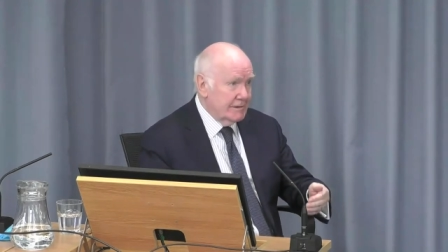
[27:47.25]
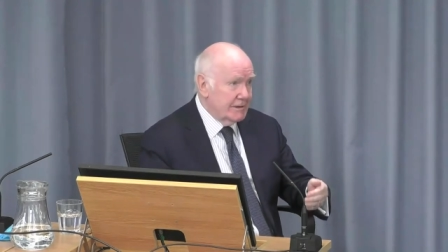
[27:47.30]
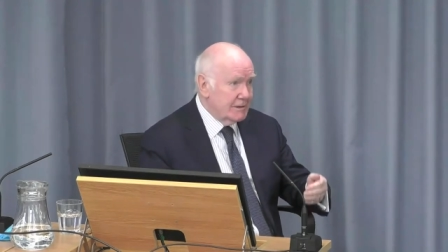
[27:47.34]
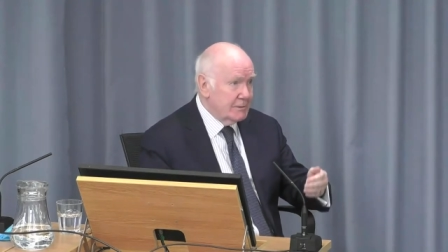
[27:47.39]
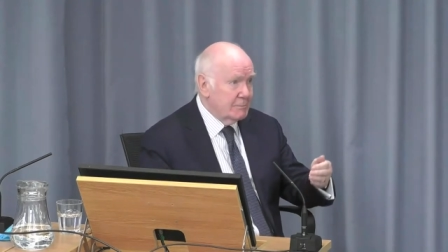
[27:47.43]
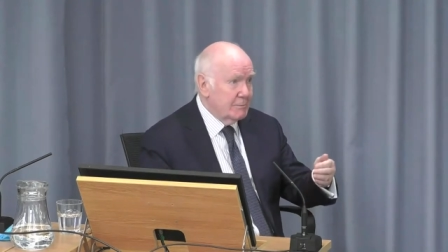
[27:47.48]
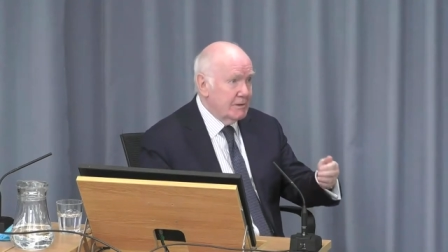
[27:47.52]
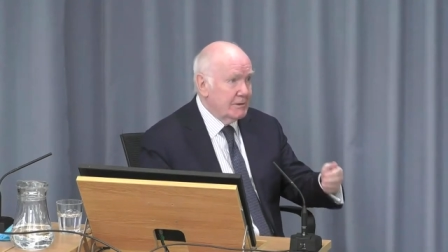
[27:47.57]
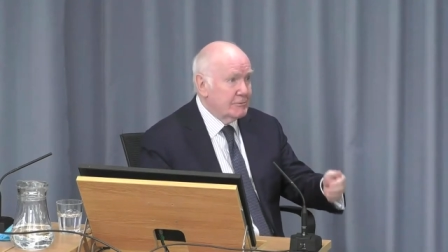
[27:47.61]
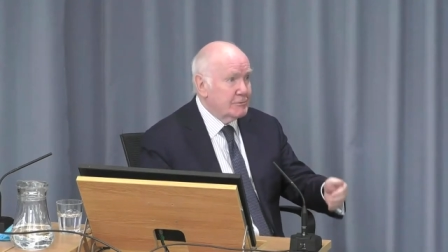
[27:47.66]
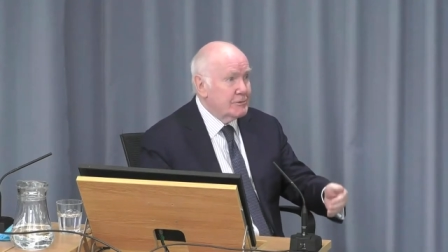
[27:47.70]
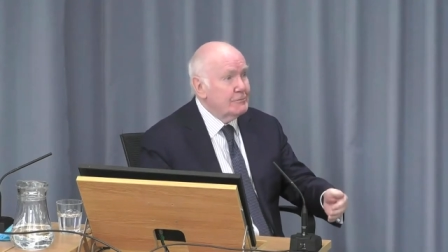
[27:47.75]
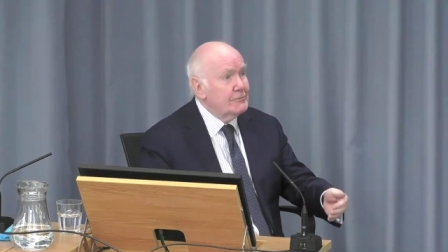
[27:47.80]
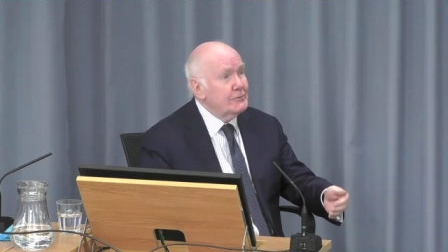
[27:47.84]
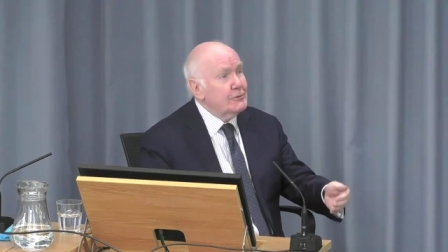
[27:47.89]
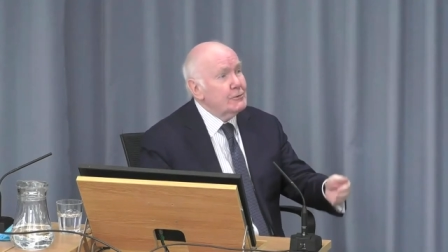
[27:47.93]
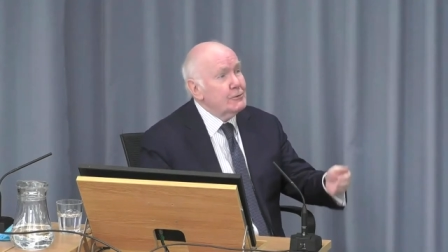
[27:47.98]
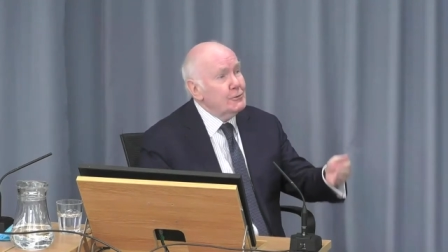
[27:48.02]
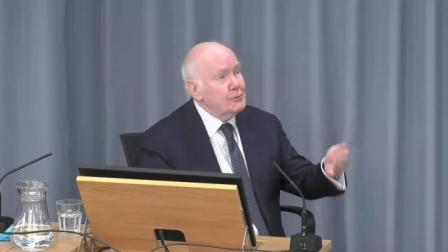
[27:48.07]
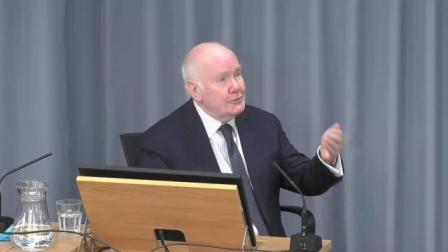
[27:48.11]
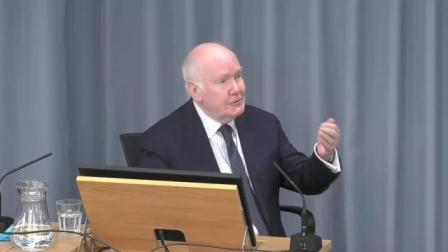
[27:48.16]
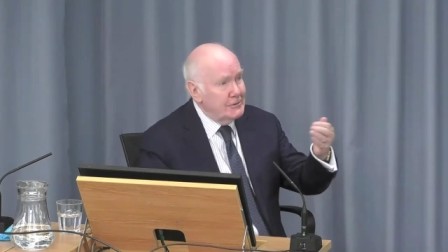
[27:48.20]
It had been
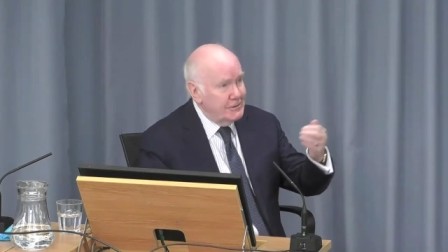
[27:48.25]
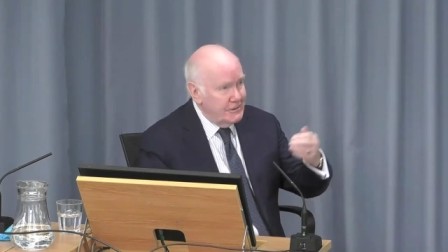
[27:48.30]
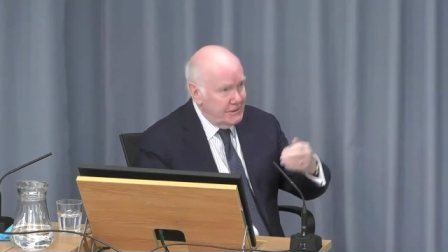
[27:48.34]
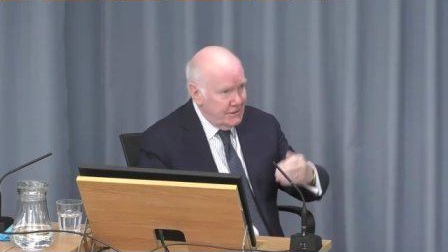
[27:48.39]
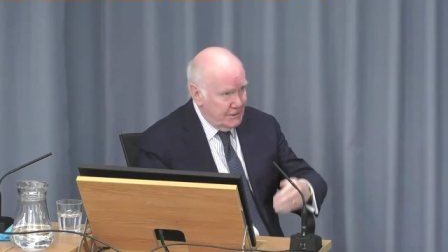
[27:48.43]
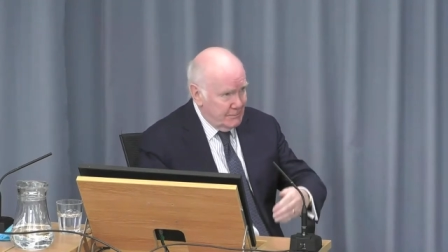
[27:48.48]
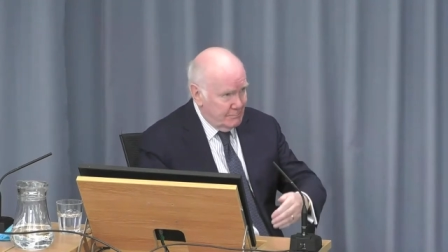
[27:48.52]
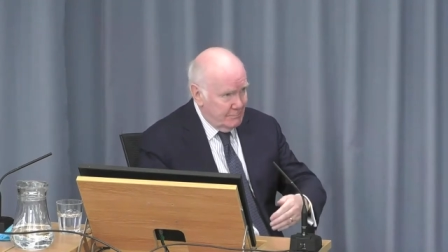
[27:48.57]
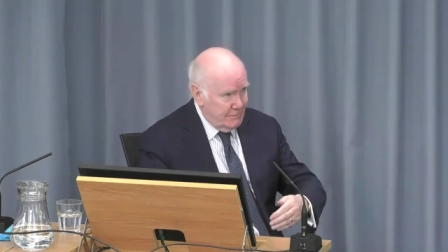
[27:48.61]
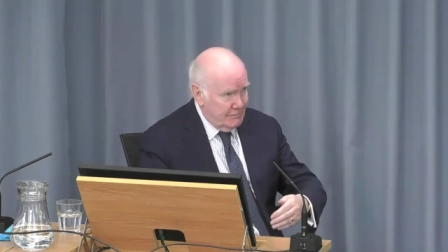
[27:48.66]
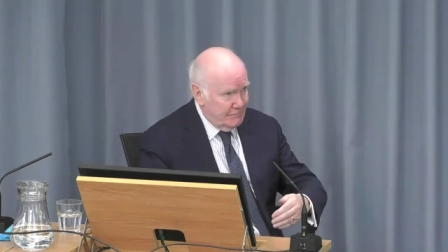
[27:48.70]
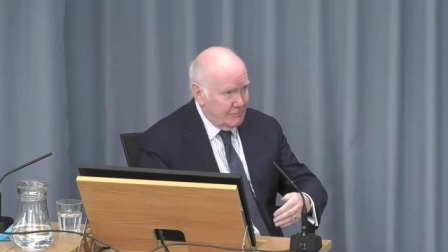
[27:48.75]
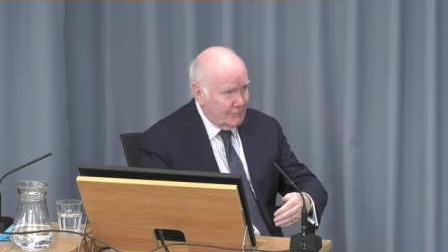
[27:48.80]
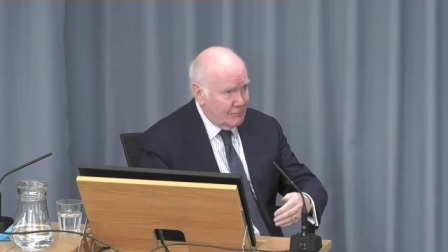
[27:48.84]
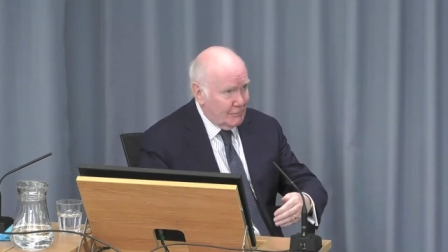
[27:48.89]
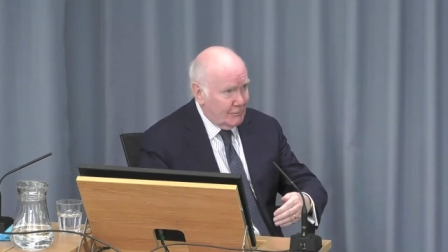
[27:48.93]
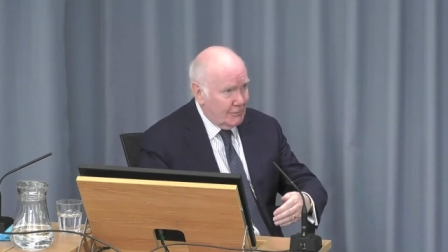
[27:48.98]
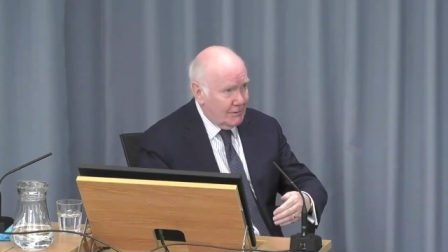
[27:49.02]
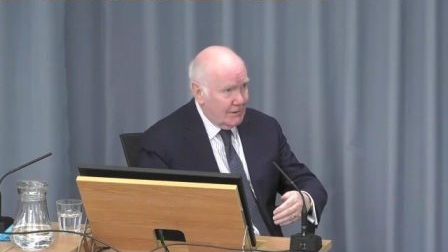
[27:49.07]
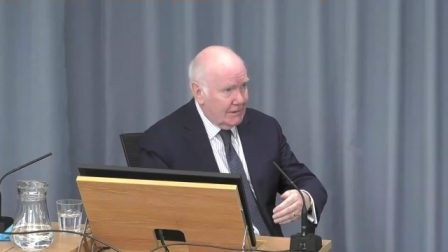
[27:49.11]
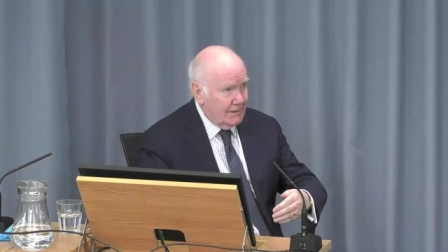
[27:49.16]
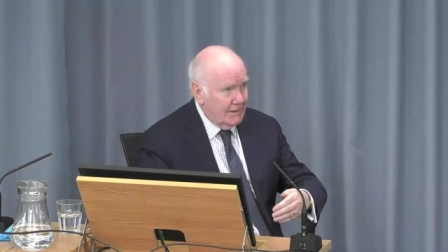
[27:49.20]
reviewed the year
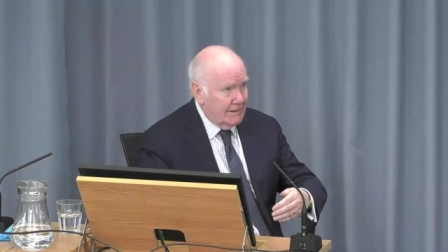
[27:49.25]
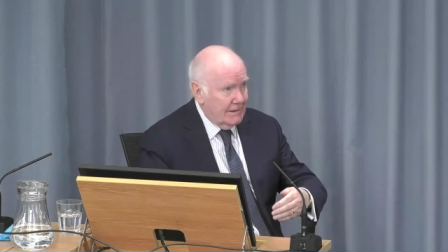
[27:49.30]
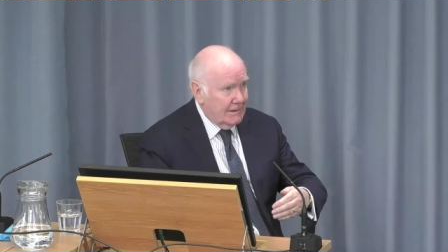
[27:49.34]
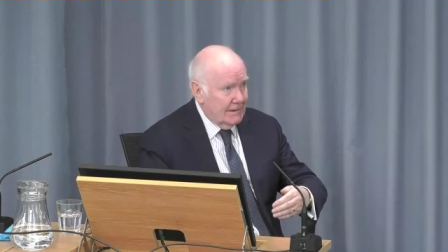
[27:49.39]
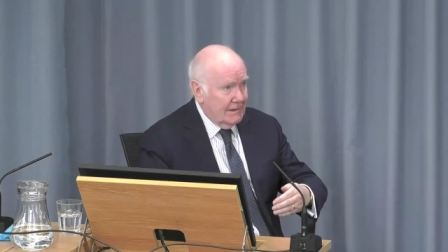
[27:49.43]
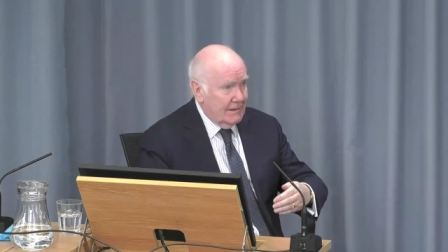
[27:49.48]
before,